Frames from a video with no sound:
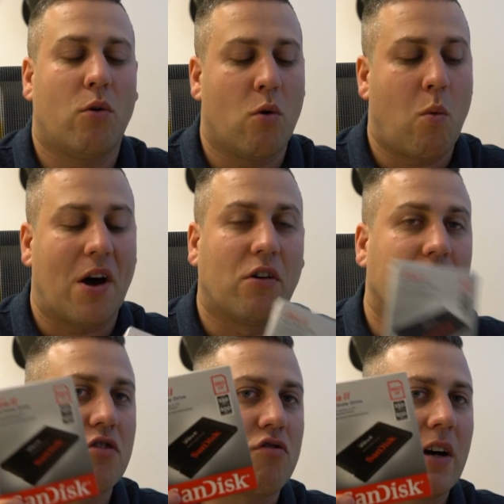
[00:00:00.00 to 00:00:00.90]
or one of
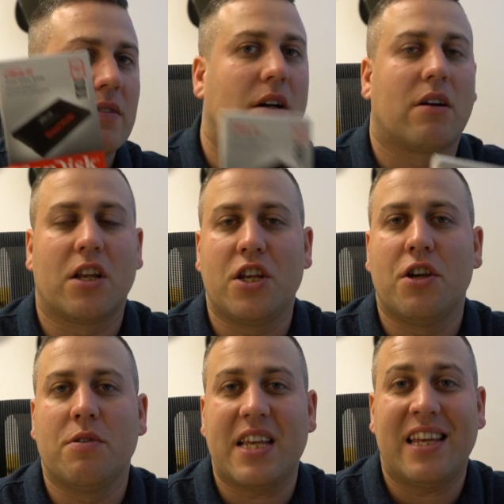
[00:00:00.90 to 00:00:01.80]
the drives that I'm going to
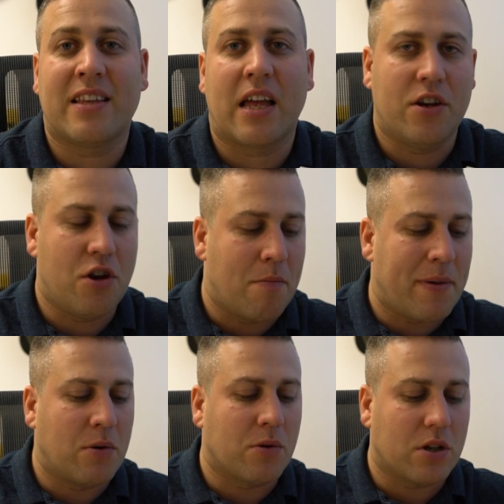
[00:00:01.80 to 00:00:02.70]
use in that new
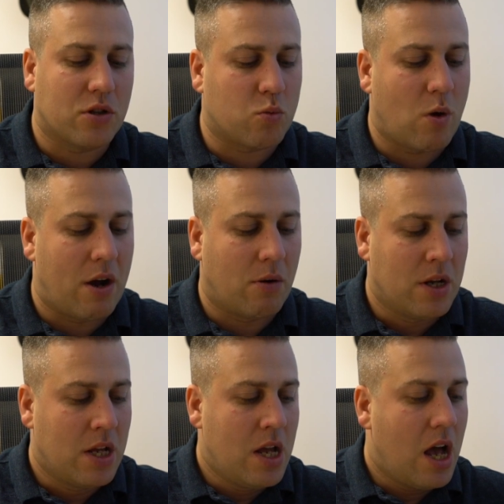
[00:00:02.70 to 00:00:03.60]
build as well.
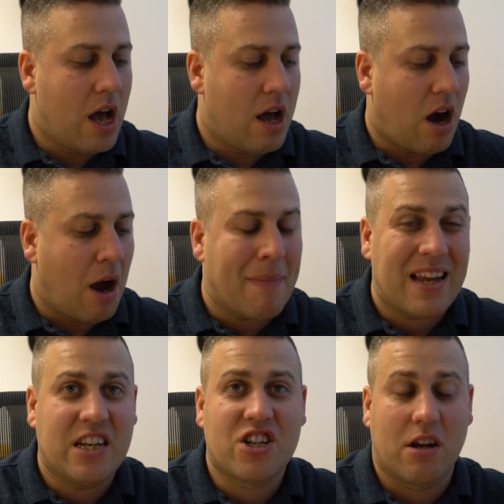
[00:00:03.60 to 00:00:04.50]
I
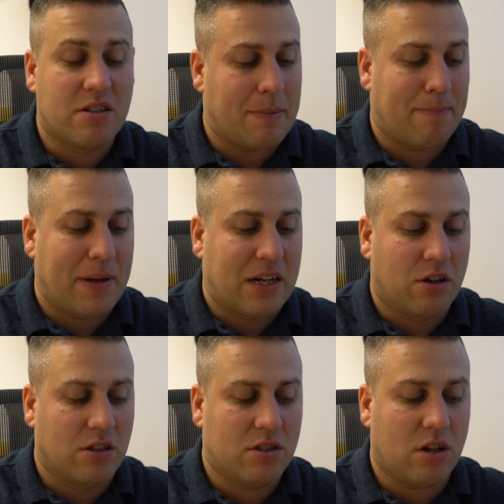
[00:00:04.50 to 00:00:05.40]
mainly chose it
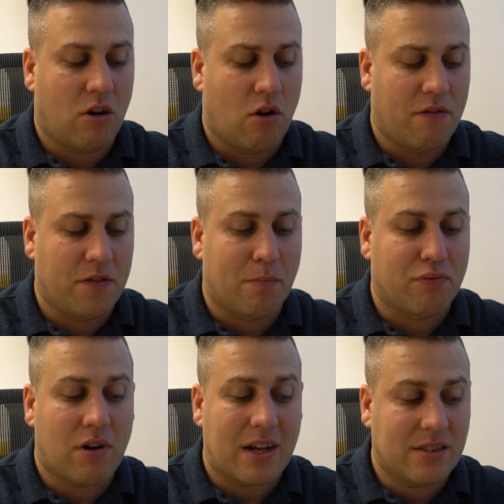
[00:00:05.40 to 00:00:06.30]
because of the
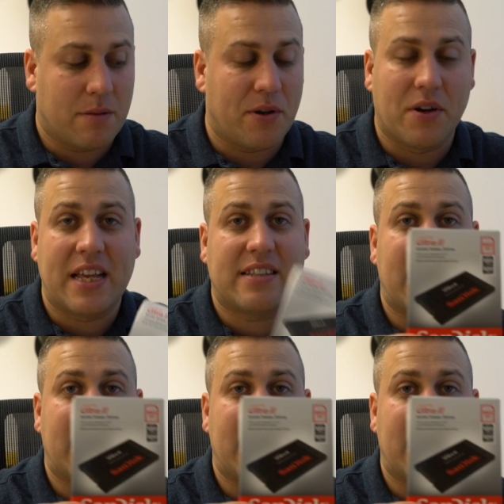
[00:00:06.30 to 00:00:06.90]
price, to be honest,